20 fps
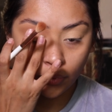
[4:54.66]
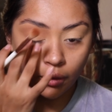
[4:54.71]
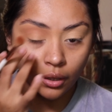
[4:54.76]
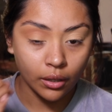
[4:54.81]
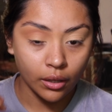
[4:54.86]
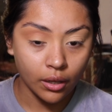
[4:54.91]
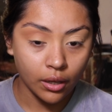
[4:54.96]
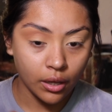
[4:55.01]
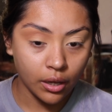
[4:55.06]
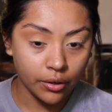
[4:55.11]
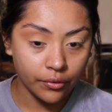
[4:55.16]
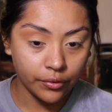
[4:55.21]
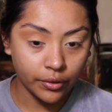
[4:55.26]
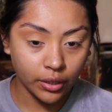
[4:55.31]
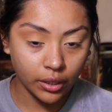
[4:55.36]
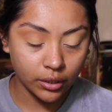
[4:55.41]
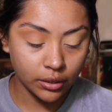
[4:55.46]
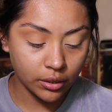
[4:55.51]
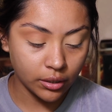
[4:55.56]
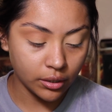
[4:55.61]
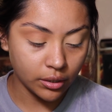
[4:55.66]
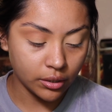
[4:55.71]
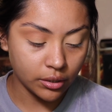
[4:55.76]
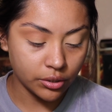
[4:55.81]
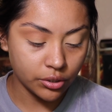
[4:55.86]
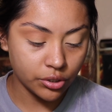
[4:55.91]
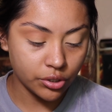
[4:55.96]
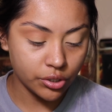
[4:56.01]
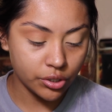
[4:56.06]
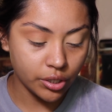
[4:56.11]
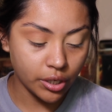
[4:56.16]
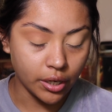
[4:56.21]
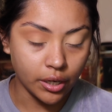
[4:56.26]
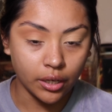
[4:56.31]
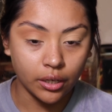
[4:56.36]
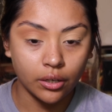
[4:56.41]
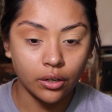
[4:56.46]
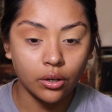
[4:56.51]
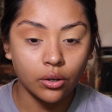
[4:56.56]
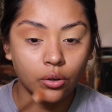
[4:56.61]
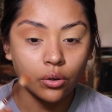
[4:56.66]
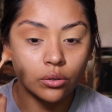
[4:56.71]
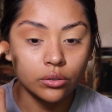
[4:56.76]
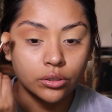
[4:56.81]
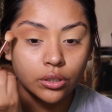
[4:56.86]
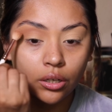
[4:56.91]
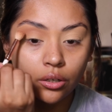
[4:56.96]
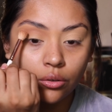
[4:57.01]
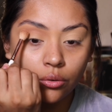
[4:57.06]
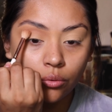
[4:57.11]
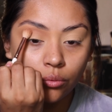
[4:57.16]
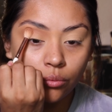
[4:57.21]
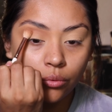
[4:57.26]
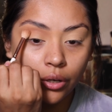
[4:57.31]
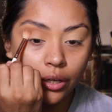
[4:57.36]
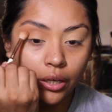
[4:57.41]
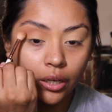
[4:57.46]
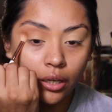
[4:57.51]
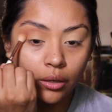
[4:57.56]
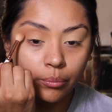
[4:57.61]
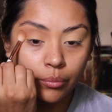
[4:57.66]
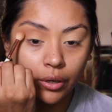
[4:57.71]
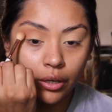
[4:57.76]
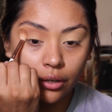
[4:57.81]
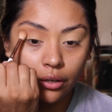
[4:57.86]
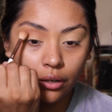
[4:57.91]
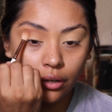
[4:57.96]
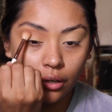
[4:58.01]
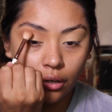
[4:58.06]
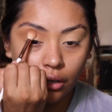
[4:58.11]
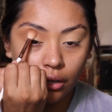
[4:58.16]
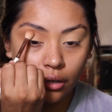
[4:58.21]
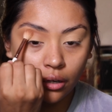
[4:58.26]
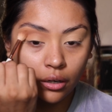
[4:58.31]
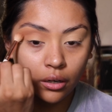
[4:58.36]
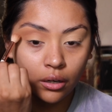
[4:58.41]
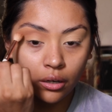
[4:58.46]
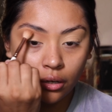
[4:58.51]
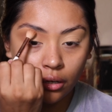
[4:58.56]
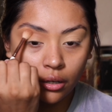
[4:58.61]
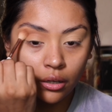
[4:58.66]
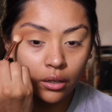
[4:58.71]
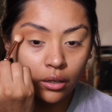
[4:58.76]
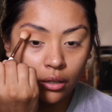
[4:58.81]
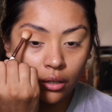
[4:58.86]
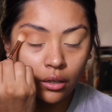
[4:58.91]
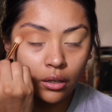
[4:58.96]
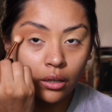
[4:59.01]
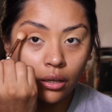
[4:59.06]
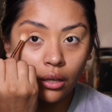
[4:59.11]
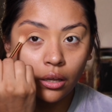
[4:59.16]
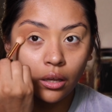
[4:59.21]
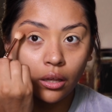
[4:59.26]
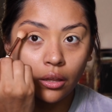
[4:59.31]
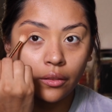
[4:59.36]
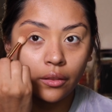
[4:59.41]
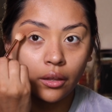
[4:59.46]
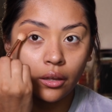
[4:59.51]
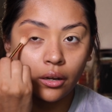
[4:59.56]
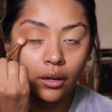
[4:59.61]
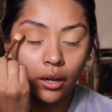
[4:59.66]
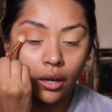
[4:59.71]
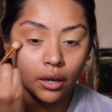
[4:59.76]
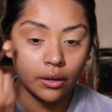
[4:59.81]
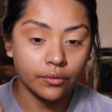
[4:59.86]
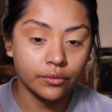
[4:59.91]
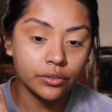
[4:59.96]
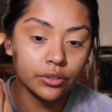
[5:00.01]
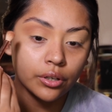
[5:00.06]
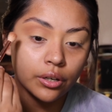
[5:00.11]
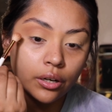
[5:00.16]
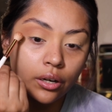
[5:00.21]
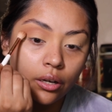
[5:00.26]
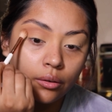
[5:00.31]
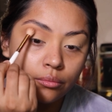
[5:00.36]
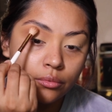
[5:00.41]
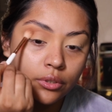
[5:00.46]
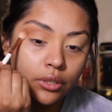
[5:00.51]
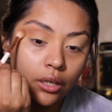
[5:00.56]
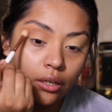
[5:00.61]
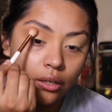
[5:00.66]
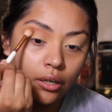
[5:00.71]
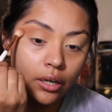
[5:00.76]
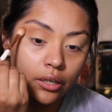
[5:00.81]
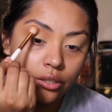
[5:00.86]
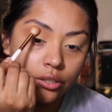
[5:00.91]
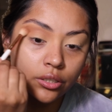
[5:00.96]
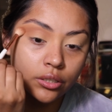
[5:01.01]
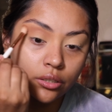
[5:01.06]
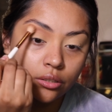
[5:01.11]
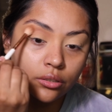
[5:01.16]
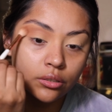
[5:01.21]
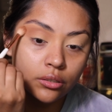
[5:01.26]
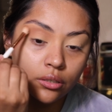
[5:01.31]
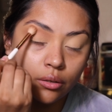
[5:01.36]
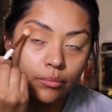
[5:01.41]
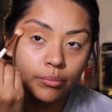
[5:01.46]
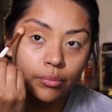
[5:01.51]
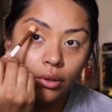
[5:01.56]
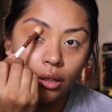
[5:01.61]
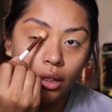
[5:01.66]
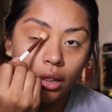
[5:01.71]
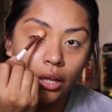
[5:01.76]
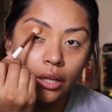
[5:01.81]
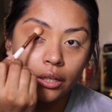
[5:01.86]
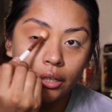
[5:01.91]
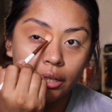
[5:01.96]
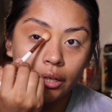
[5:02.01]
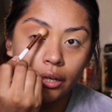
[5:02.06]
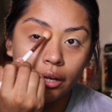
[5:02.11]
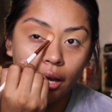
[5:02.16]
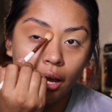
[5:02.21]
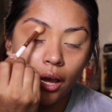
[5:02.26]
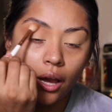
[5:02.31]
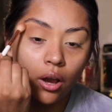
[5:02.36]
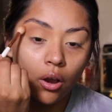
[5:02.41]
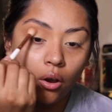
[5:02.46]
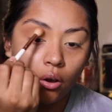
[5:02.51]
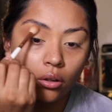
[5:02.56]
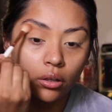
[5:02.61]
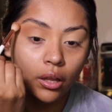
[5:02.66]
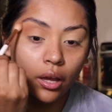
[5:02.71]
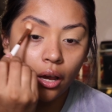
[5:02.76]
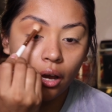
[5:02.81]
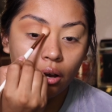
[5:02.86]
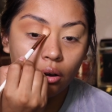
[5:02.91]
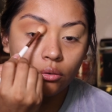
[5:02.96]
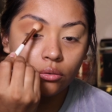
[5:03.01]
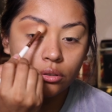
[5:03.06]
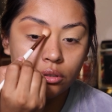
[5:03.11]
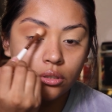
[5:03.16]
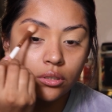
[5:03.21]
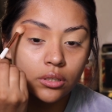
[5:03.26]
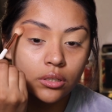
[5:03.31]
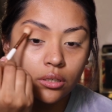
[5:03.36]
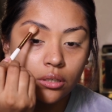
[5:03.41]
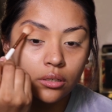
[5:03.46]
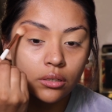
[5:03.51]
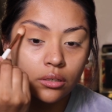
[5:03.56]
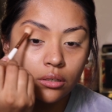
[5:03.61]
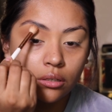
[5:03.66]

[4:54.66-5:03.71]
I feel like the shade goes on way better, and then after I'm done, I just blend it all out.